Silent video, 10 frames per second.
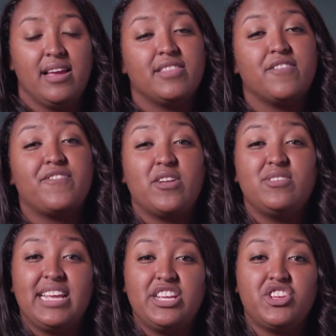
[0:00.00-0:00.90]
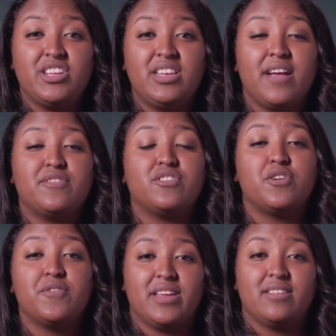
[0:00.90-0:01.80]
The foundation of
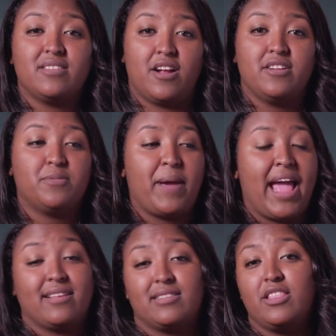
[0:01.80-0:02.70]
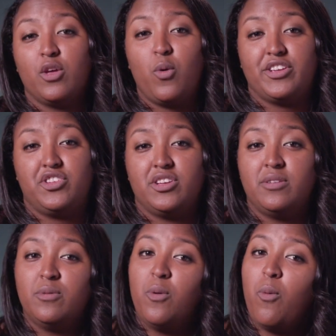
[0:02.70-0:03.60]
serving starts by asking the
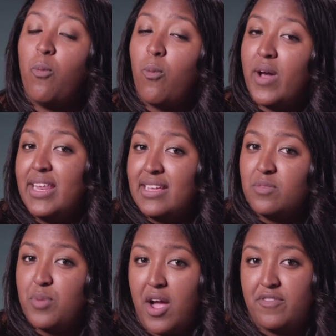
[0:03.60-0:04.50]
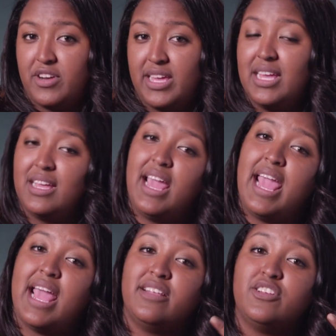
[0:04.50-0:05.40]
question, what is poverty
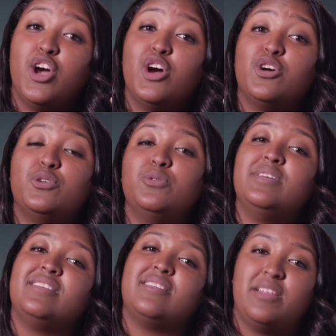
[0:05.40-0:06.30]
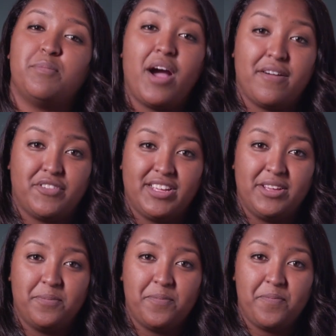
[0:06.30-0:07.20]
and who is in poverty?